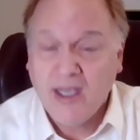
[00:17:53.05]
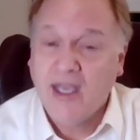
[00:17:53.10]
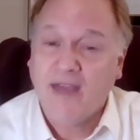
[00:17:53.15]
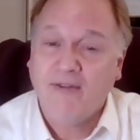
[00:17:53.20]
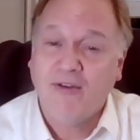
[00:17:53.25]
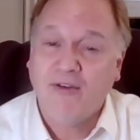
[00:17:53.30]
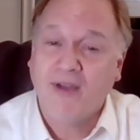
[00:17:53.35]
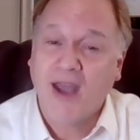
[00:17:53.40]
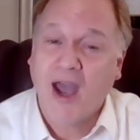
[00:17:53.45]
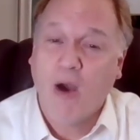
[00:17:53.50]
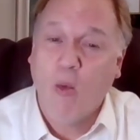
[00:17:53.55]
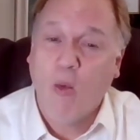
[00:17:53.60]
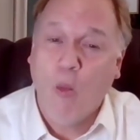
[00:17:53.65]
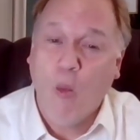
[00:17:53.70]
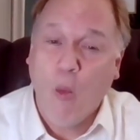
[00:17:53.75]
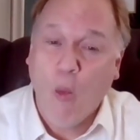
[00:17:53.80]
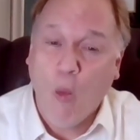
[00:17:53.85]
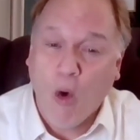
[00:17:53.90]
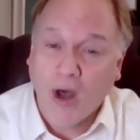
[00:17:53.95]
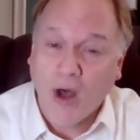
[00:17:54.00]
If you've got
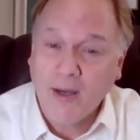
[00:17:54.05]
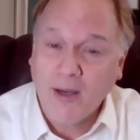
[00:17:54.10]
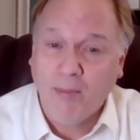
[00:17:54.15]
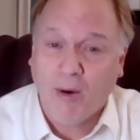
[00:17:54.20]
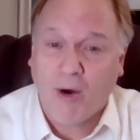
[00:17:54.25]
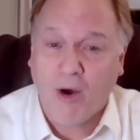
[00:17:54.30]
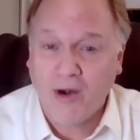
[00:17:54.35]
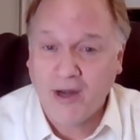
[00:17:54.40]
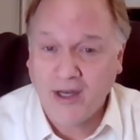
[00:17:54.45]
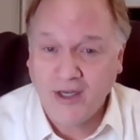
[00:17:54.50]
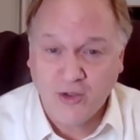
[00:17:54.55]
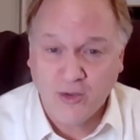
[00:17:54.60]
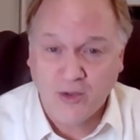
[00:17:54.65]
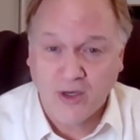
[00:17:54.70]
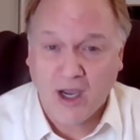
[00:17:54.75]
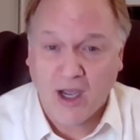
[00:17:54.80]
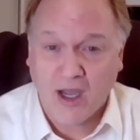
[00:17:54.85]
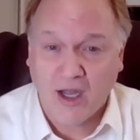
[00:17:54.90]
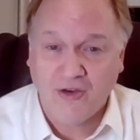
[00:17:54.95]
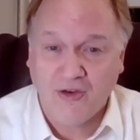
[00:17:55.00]
one party to a
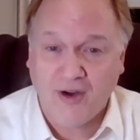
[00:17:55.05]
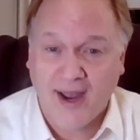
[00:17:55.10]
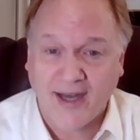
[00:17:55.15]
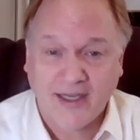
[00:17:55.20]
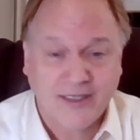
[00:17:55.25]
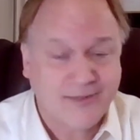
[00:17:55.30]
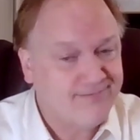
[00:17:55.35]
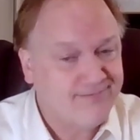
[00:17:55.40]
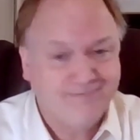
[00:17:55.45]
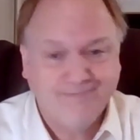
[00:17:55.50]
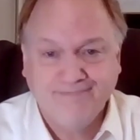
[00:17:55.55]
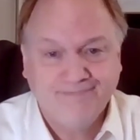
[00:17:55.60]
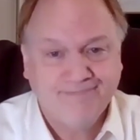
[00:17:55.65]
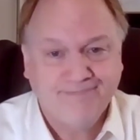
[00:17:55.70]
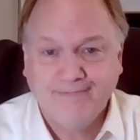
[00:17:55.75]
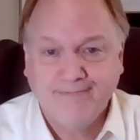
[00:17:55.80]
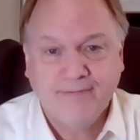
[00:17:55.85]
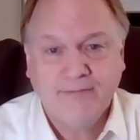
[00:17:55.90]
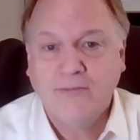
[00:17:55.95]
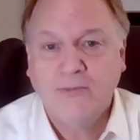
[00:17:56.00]
contract,
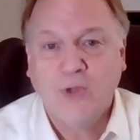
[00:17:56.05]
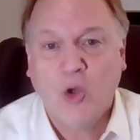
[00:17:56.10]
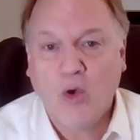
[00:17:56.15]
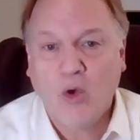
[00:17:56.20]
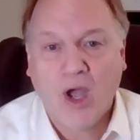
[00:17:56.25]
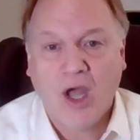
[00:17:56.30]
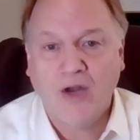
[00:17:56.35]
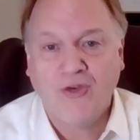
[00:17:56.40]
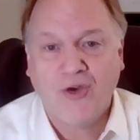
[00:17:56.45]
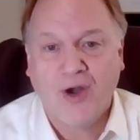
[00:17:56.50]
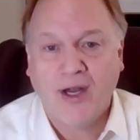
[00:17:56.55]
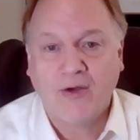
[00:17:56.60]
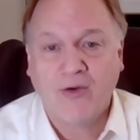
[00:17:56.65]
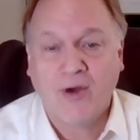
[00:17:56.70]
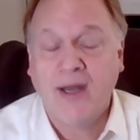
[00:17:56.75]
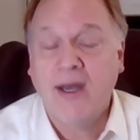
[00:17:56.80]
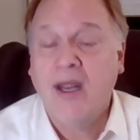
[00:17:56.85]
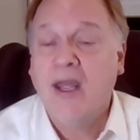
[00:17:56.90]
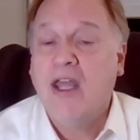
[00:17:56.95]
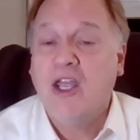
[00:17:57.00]
no contract,
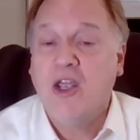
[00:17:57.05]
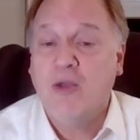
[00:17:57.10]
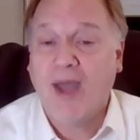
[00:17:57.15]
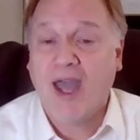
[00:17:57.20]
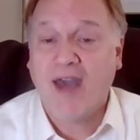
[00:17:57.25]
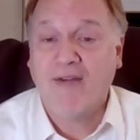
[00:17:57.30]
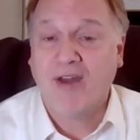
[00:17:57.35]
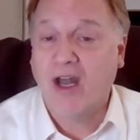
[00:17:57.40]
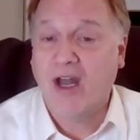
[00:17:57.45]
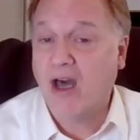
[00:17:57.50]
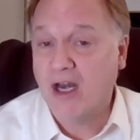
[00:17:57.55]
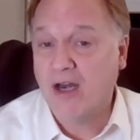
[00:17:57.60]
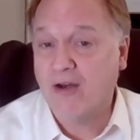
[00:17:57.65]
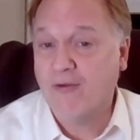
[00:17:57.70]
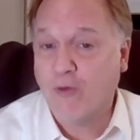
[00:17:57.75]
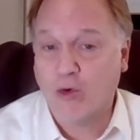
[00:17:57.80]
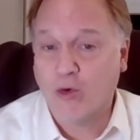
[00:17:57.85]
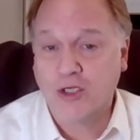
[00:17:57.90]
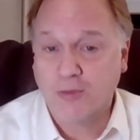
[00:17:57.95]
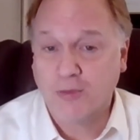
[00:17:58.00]
right? You may have an
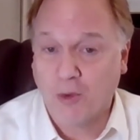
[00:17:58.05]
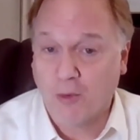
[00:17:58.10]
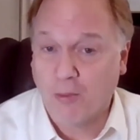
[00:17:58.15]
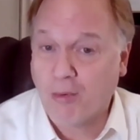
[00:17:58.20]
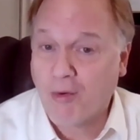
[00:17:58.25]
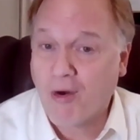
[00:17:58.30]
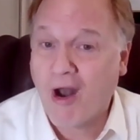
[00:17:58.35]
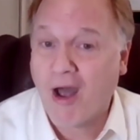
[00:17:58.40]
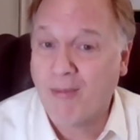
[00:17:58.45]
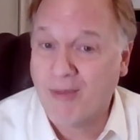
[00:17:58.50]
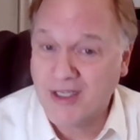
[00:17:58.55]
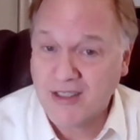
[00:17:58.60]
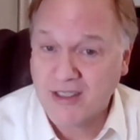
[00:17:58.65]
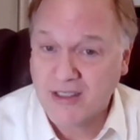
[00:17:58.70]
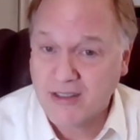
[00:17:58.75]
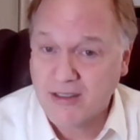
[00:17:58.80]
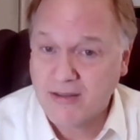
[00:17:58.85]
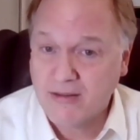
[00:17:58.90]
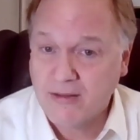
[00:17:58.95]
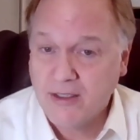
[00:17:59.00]
unenforceable
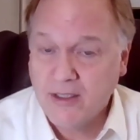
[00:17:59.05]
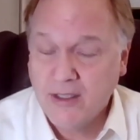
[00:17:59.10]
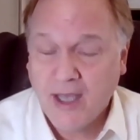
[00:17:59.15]
promise.